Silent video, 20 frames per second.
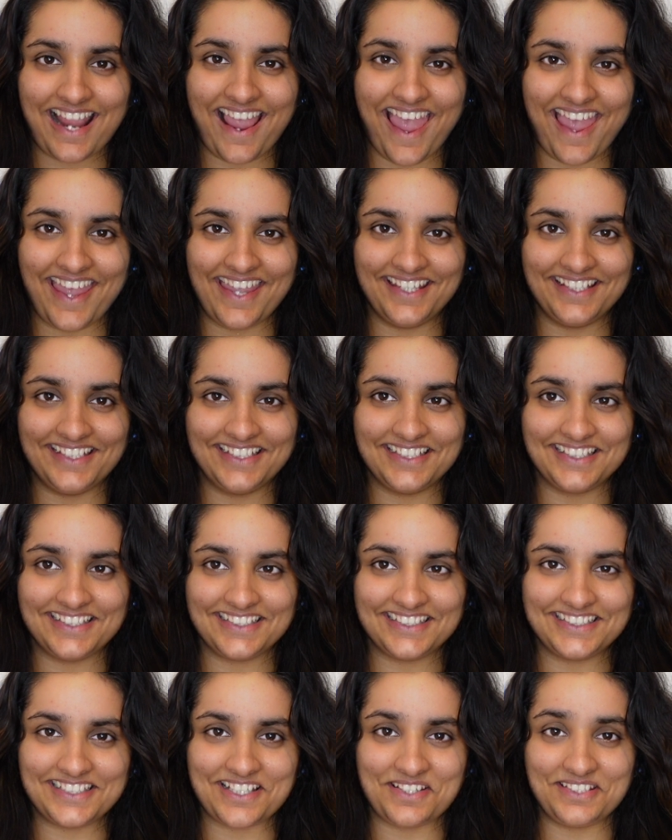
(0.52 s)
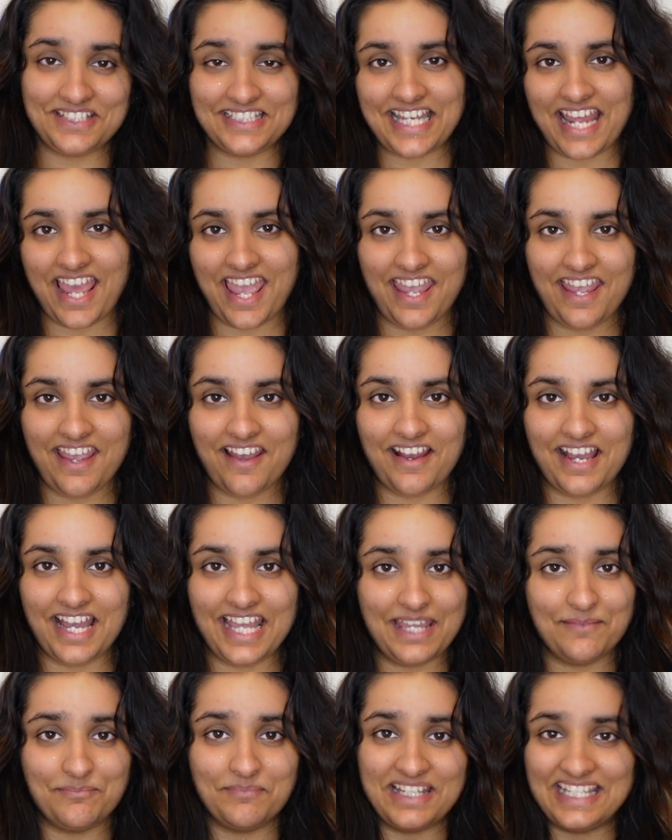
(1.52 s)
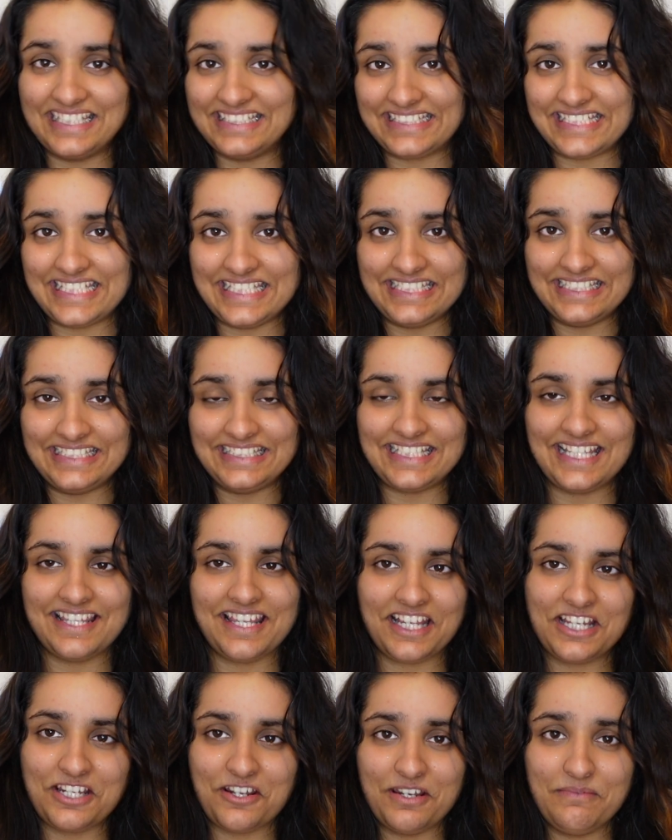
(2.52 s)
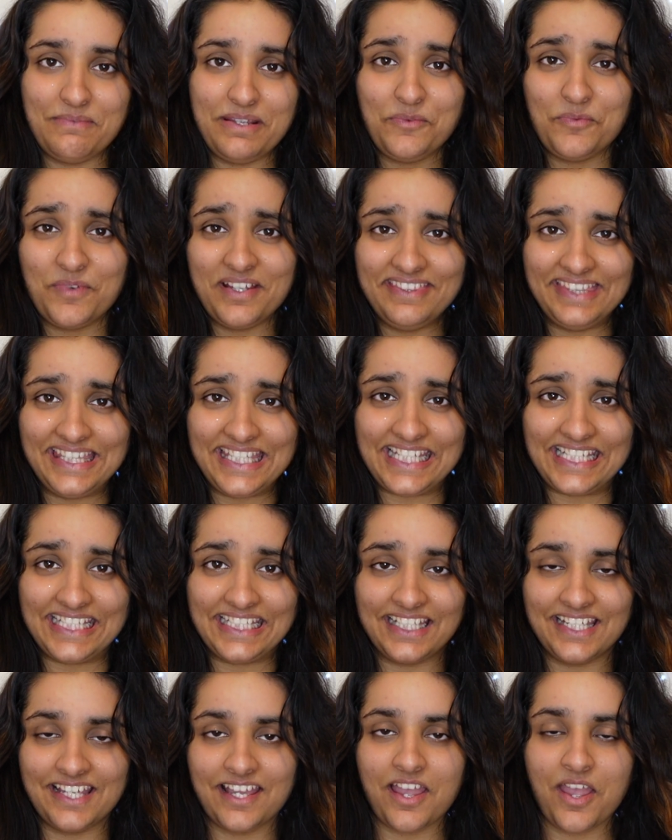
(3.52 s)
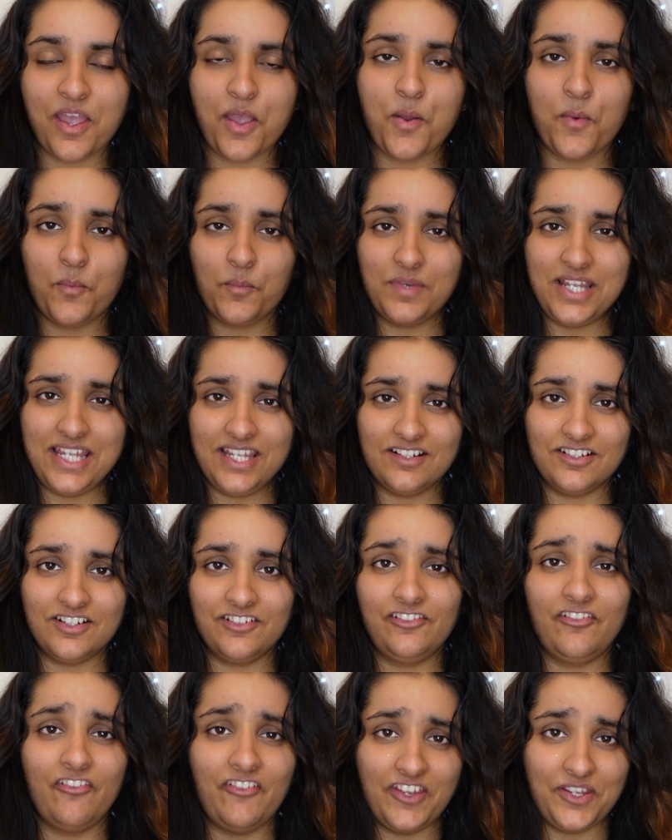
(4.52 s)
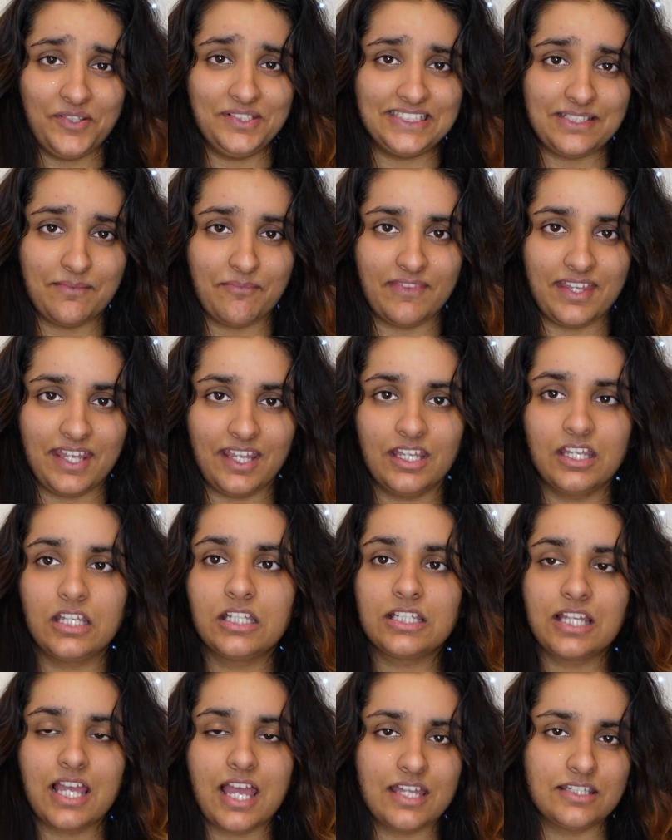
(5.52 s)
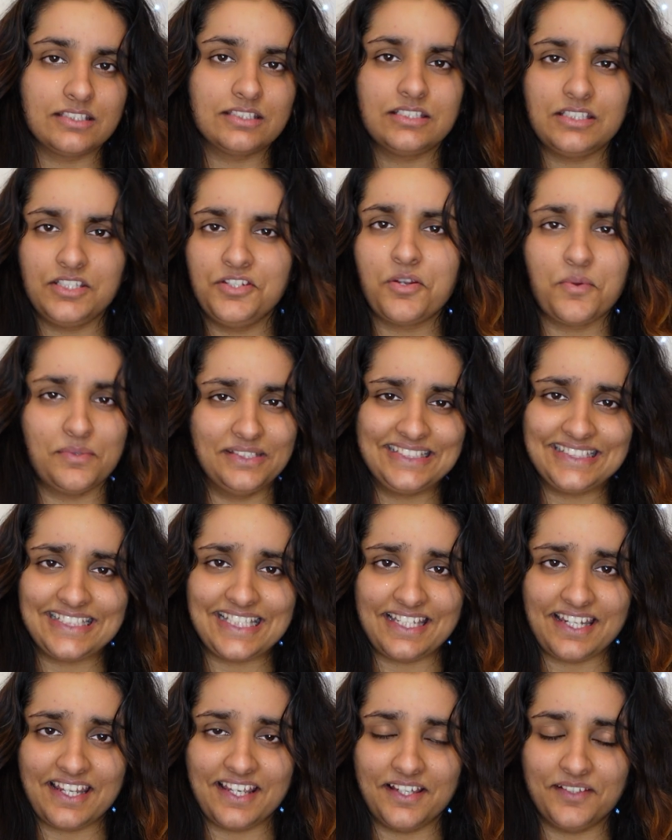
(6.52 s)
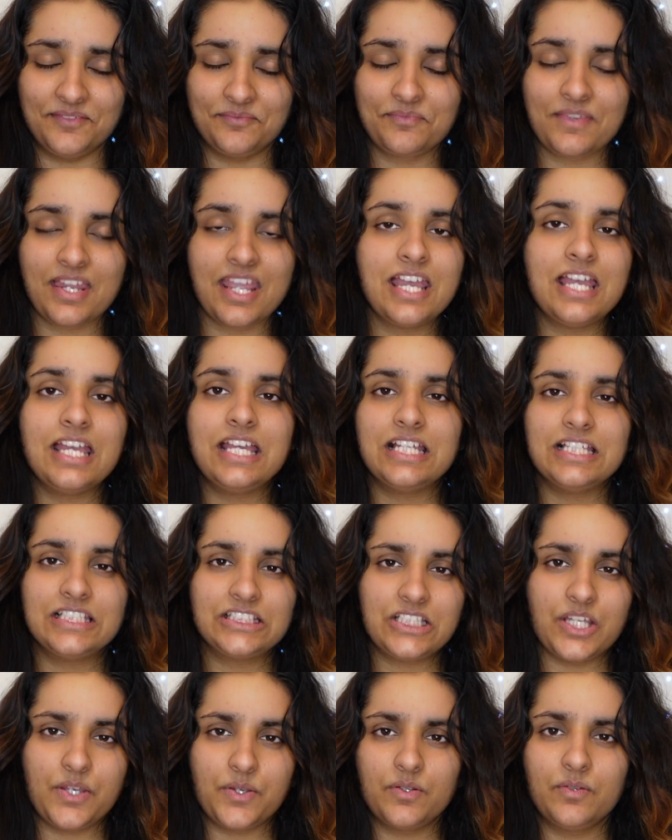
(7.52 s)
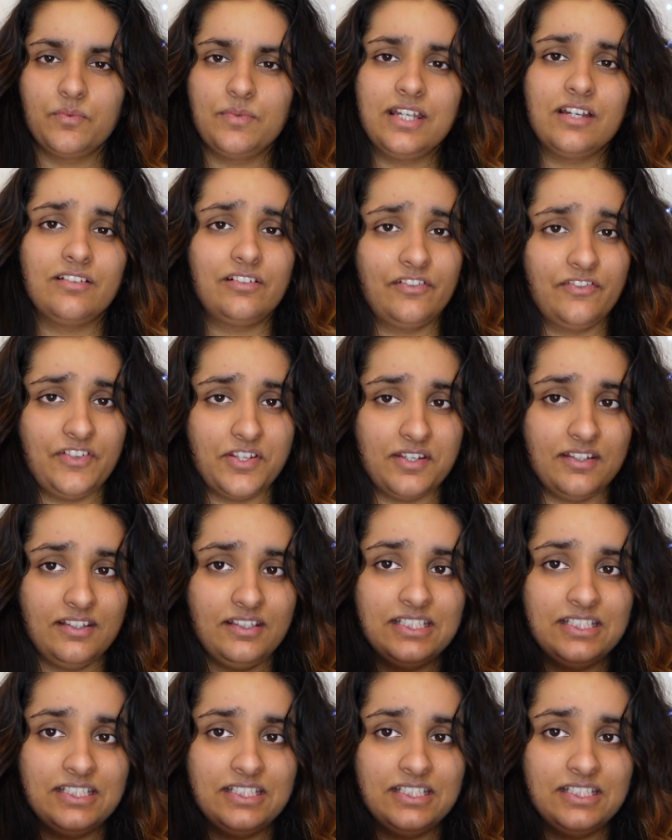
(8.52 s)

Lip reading: Okay, so today I am bare skinned and that can only mean one thing. We are reviewing something, and you know it's skincare. So we are reviewing